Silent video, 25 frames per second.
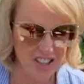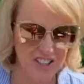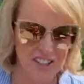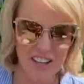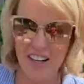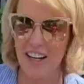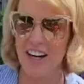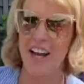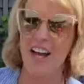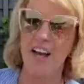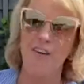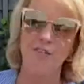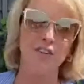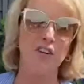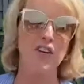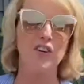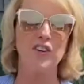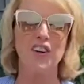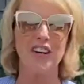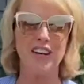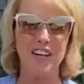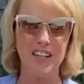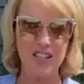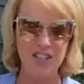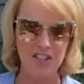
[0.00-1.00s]
that I have
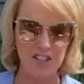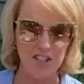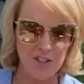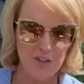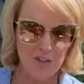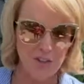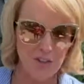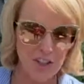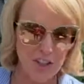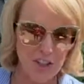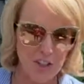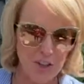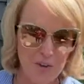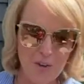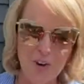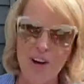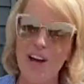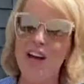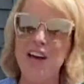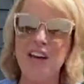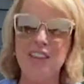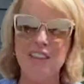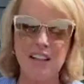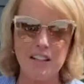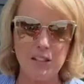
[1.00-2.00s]
curated just for you
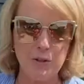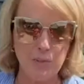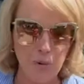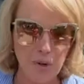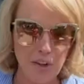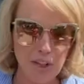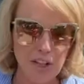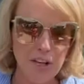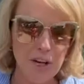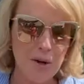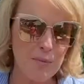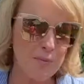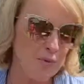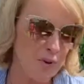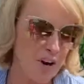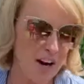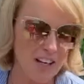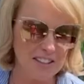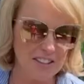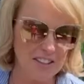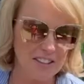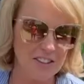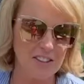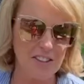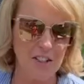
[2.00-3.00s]
that's pretty and
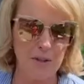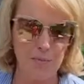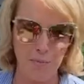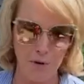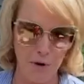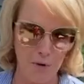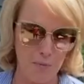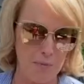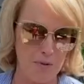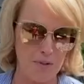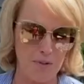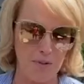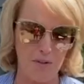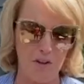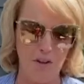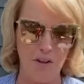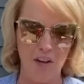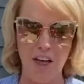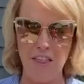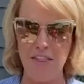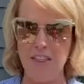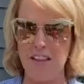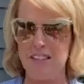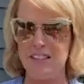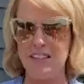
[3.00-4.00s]
practical and purposeful,
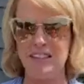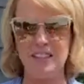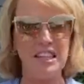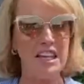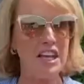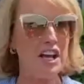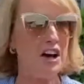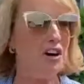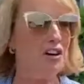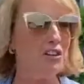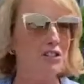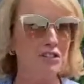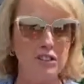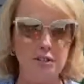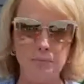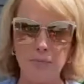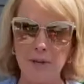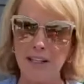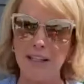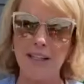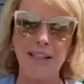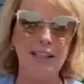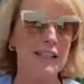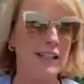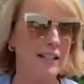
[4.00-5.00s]
and this is the ultimate
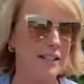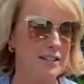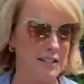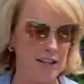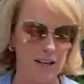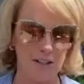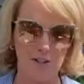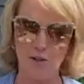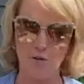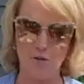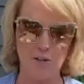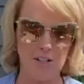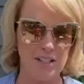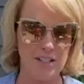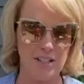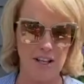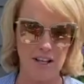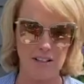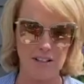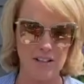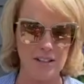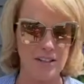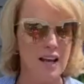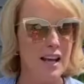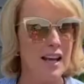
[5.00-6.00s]
in accessory
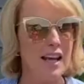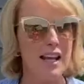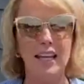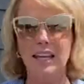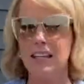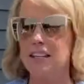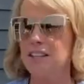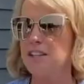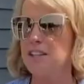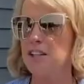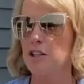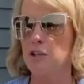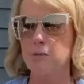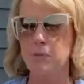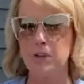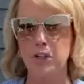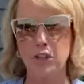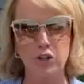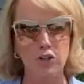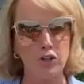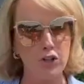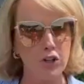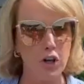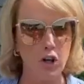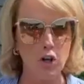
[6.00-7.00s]
sets. It is gonna be
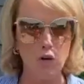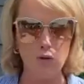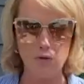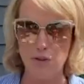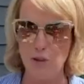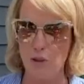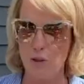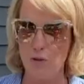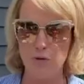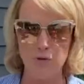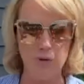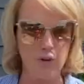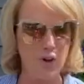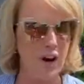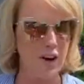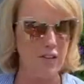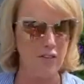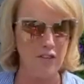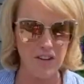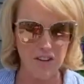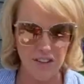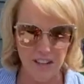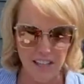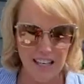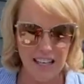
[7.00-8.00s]
your go-to for
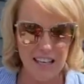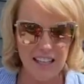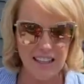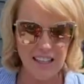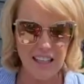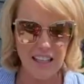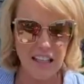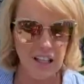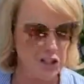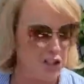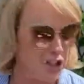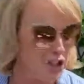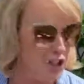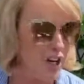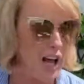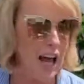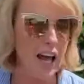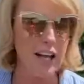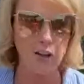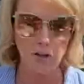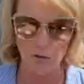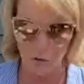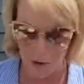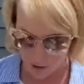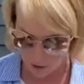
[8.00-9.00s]
everything in the kitchen and
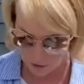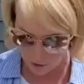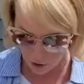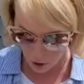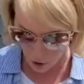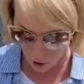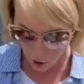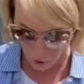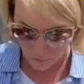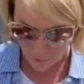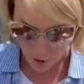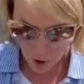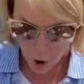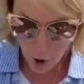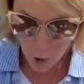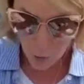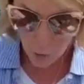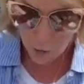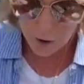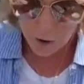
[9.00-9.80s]
around the home. We're